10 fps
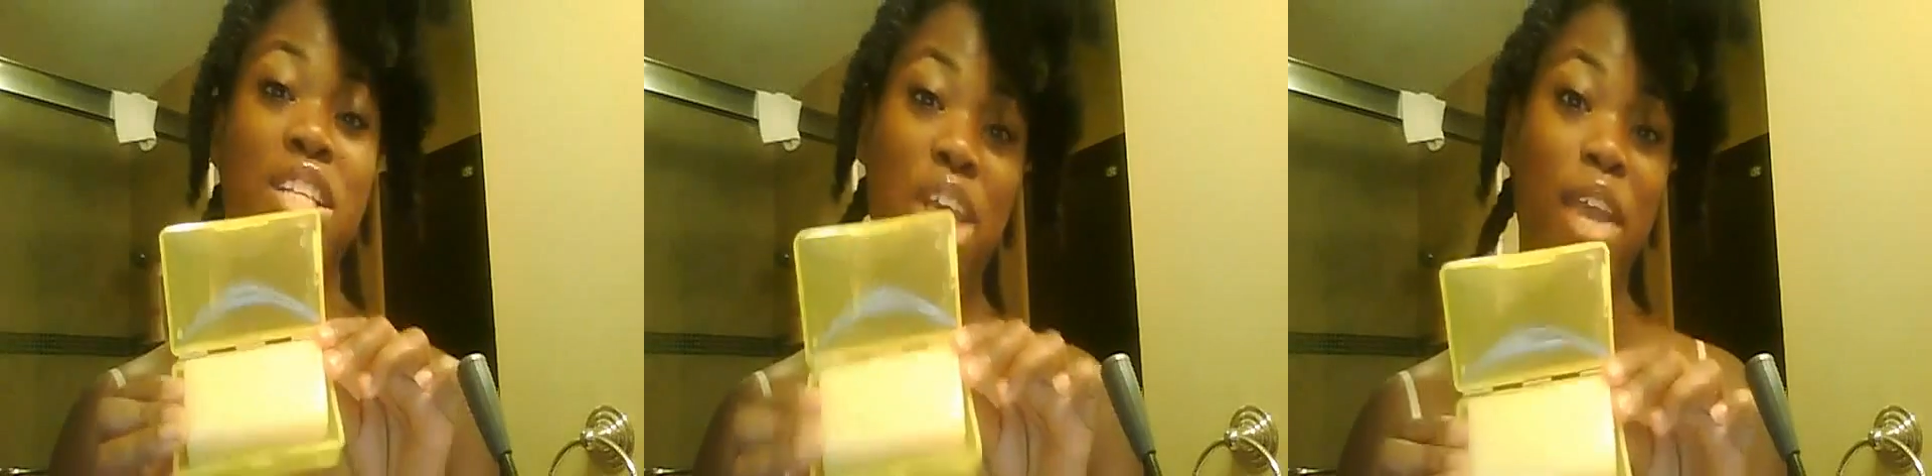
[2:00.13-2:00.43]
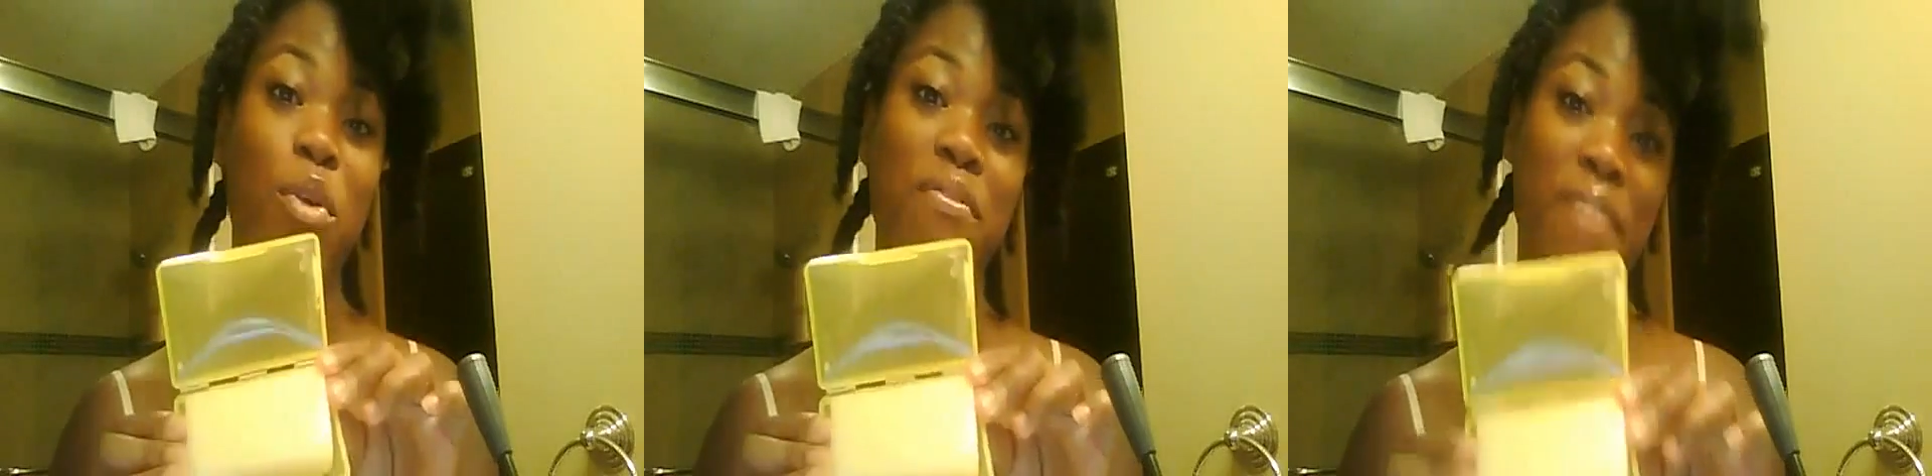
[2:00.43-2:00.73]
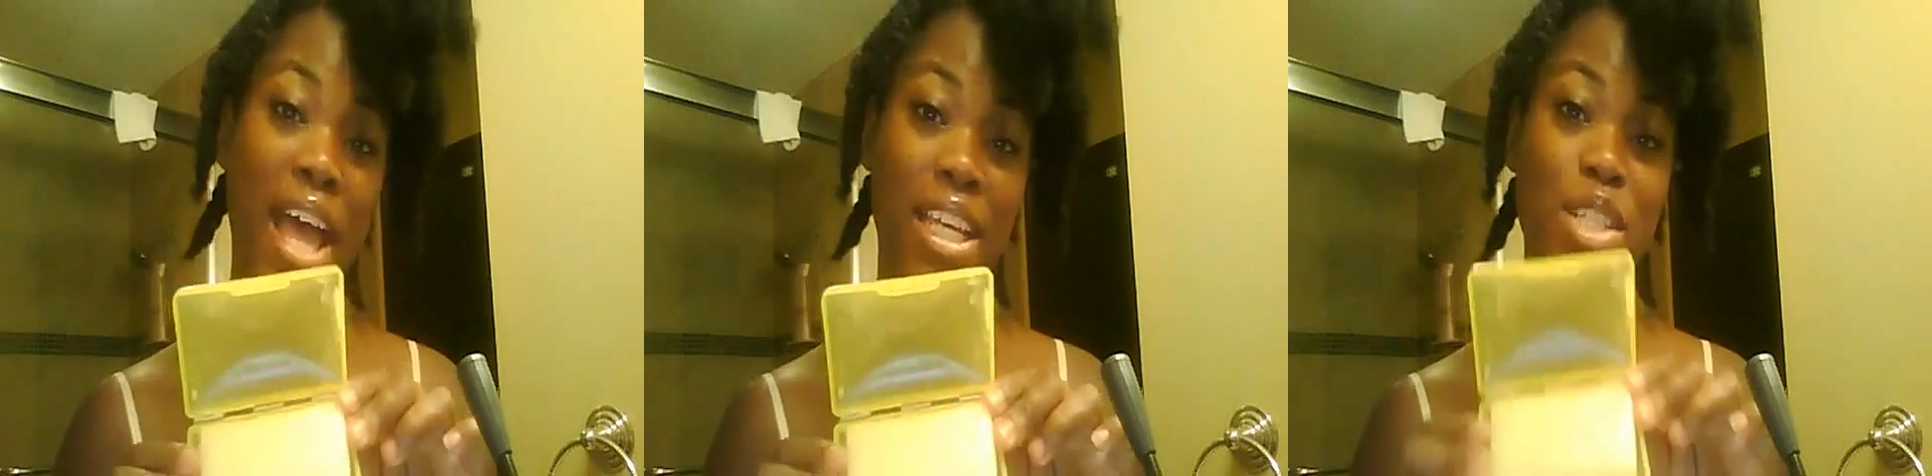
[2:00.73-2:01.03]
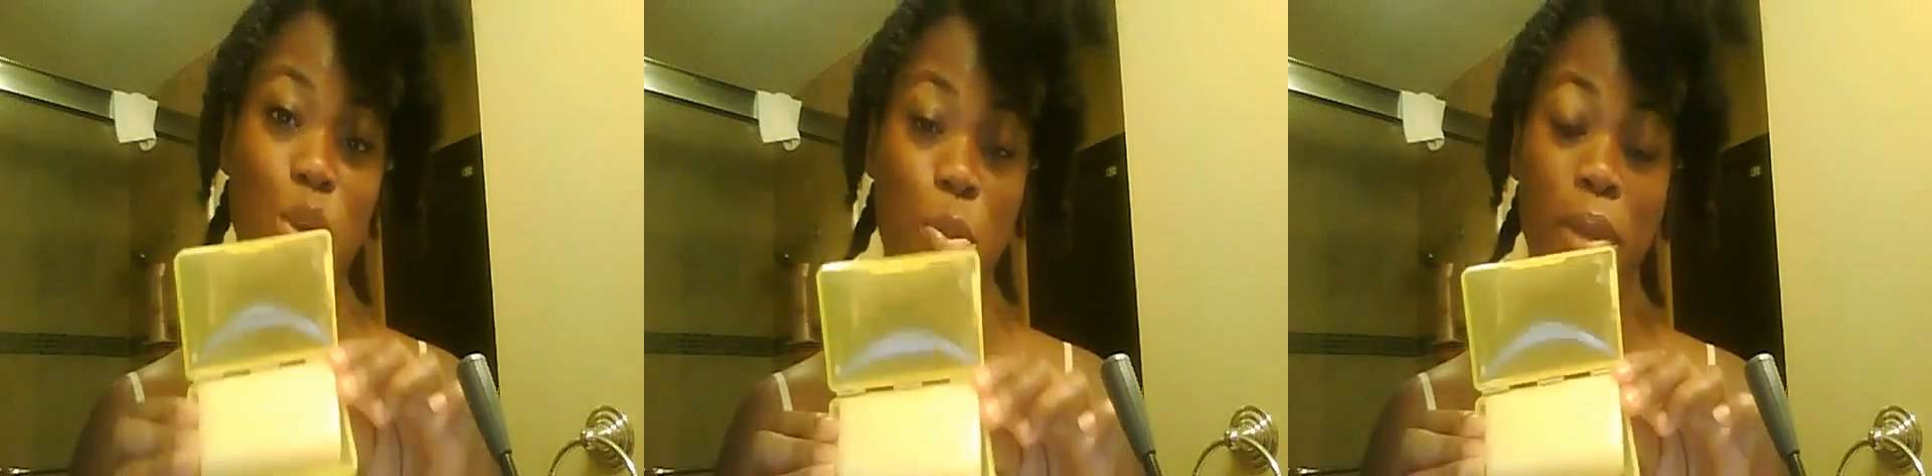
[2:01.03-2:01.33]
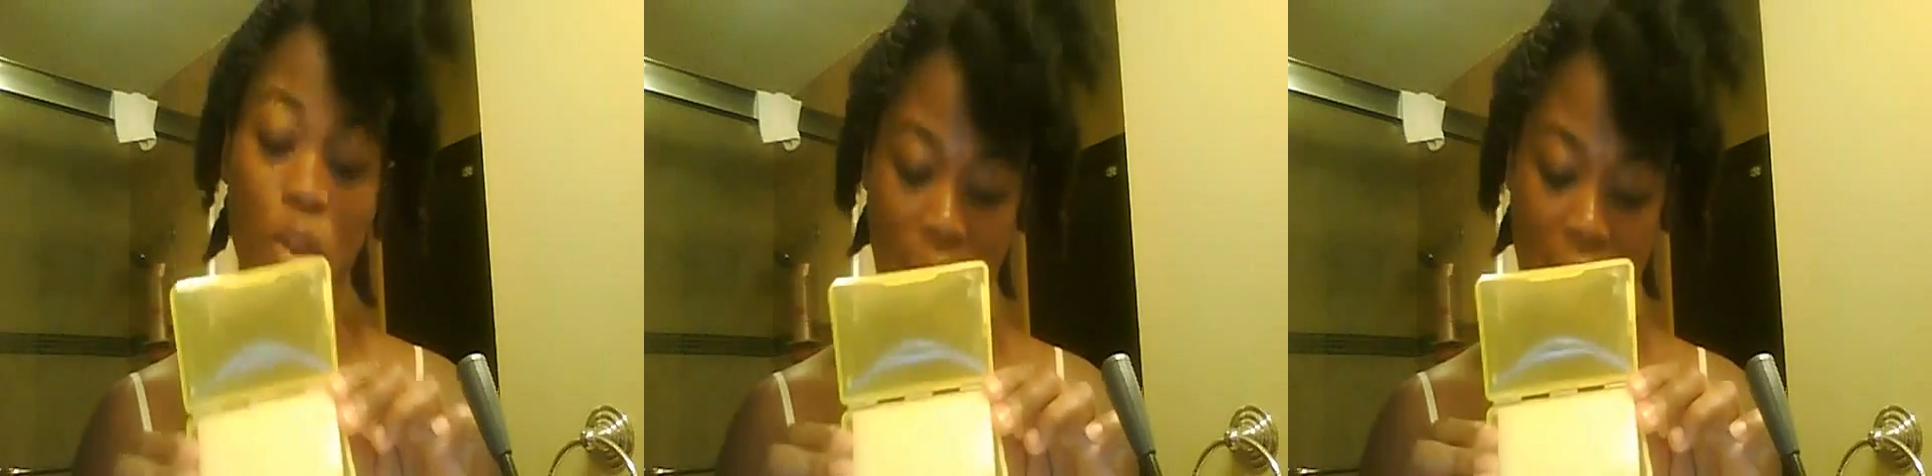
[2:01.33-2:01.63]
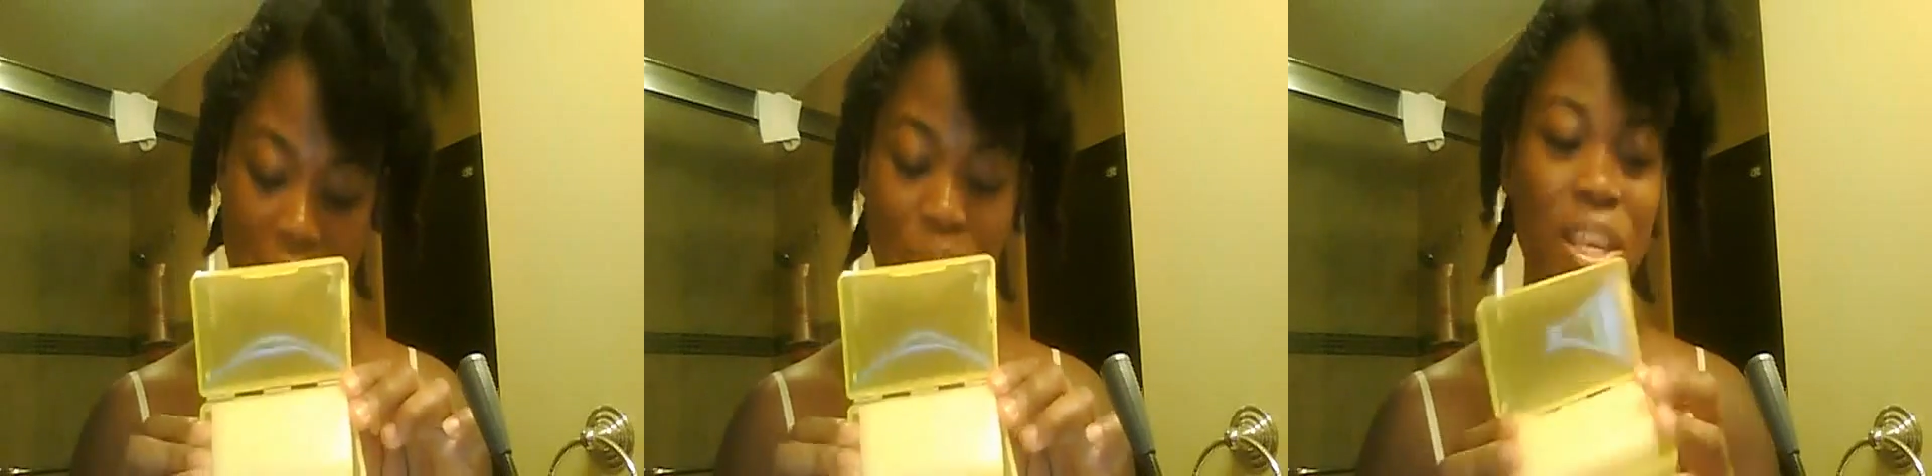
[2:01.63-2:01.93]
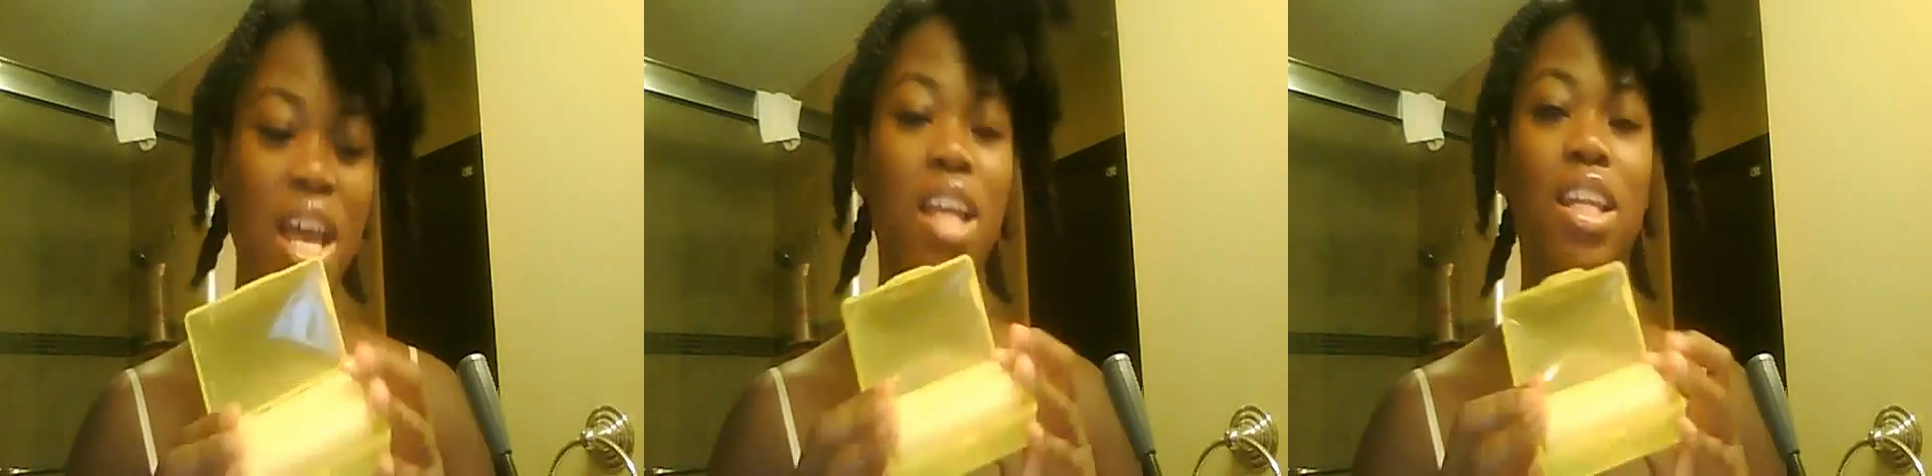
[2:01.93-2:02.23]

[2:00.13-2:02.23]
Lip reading: Chagrin Valley Soap and Craft.